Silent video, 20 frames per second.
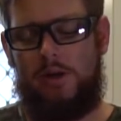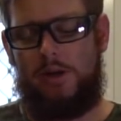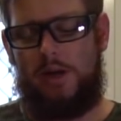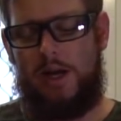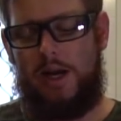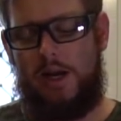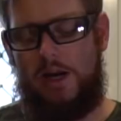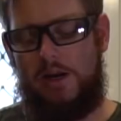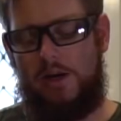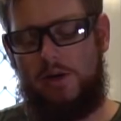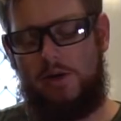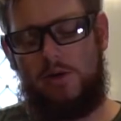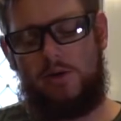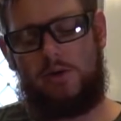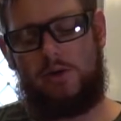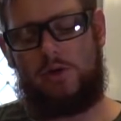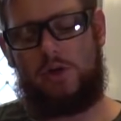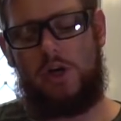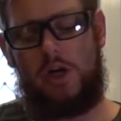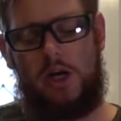And it
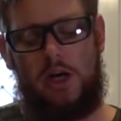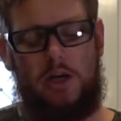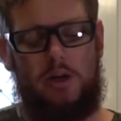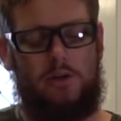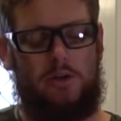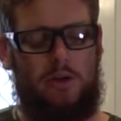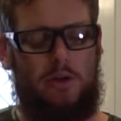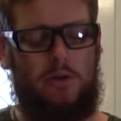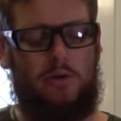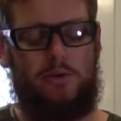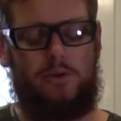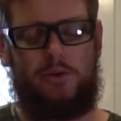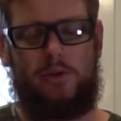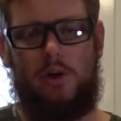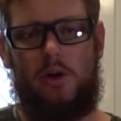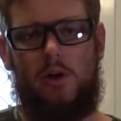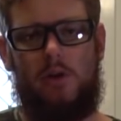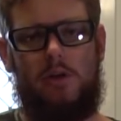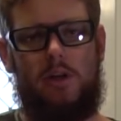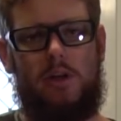uses Gen 8 internals,
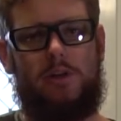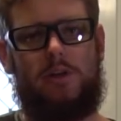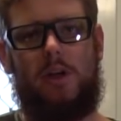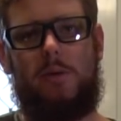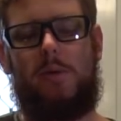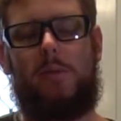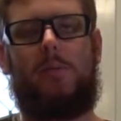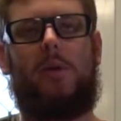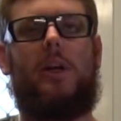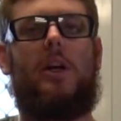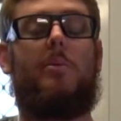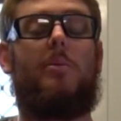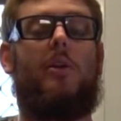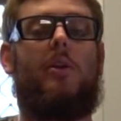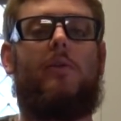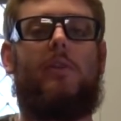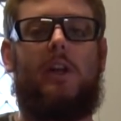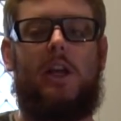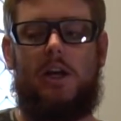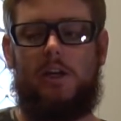so there's going to be plenty of
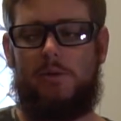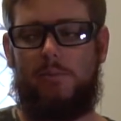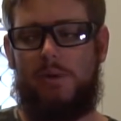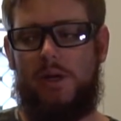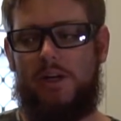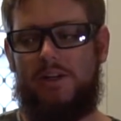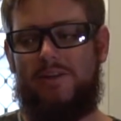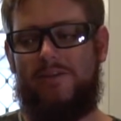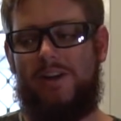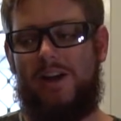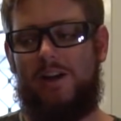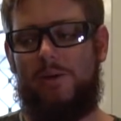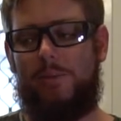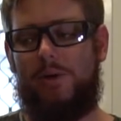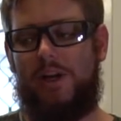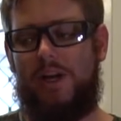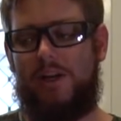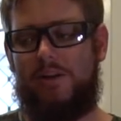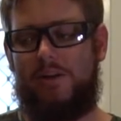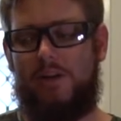modification parts
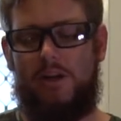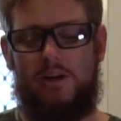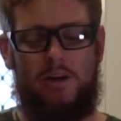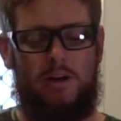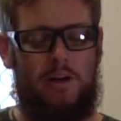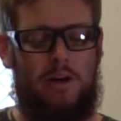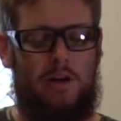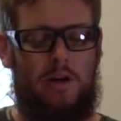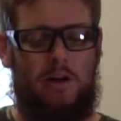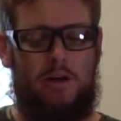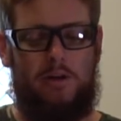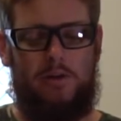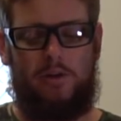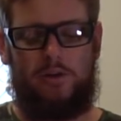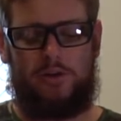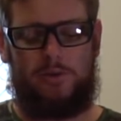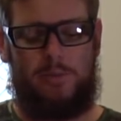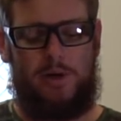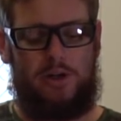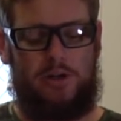available out there.
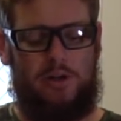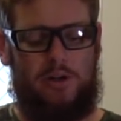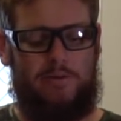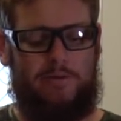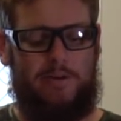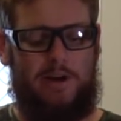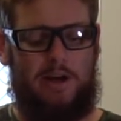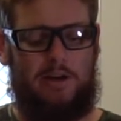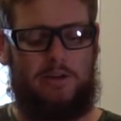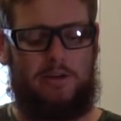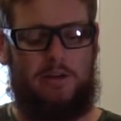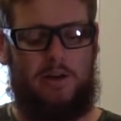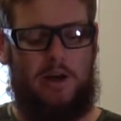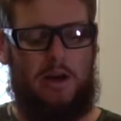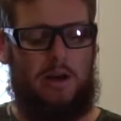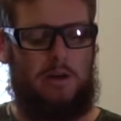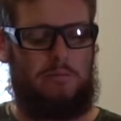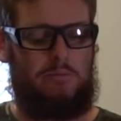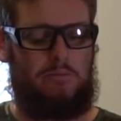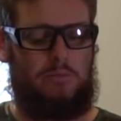Not to mention the fact
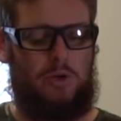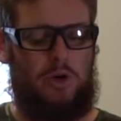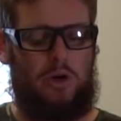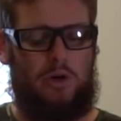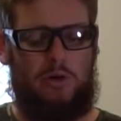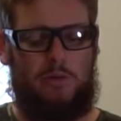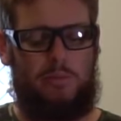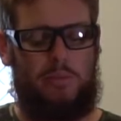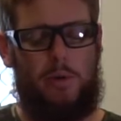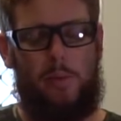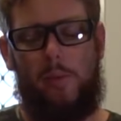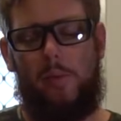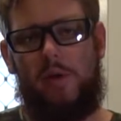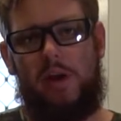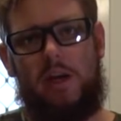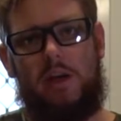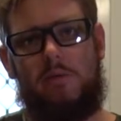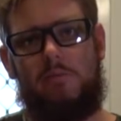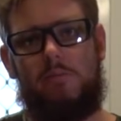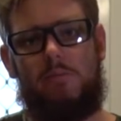that you could
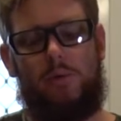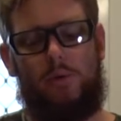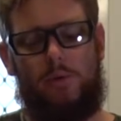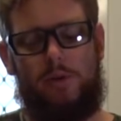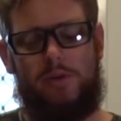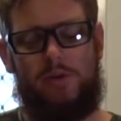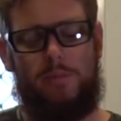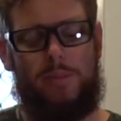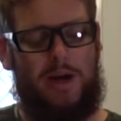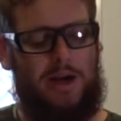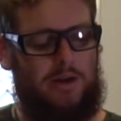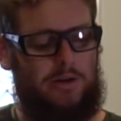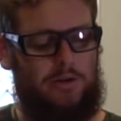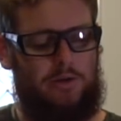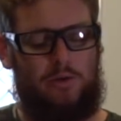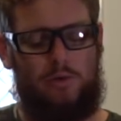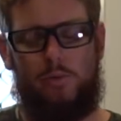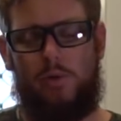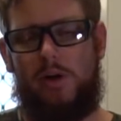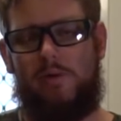probably pull this apart and
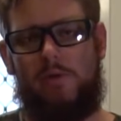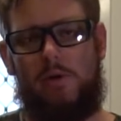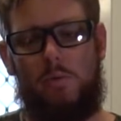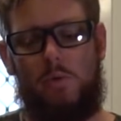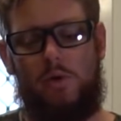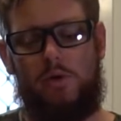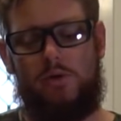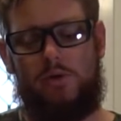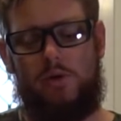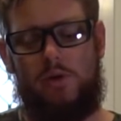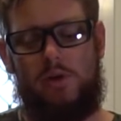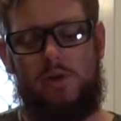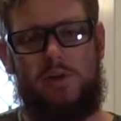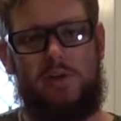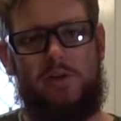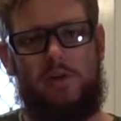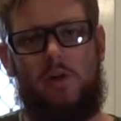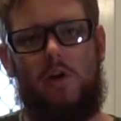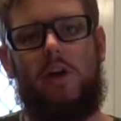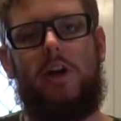do whatever you want to the
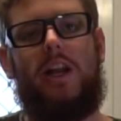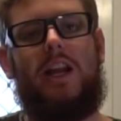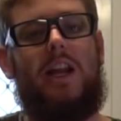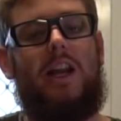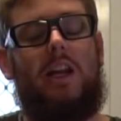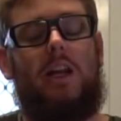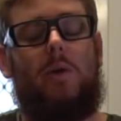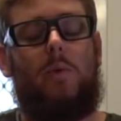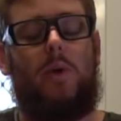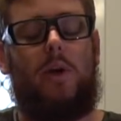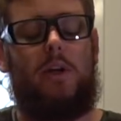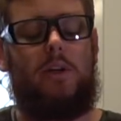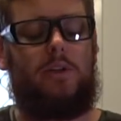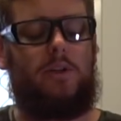design anyway.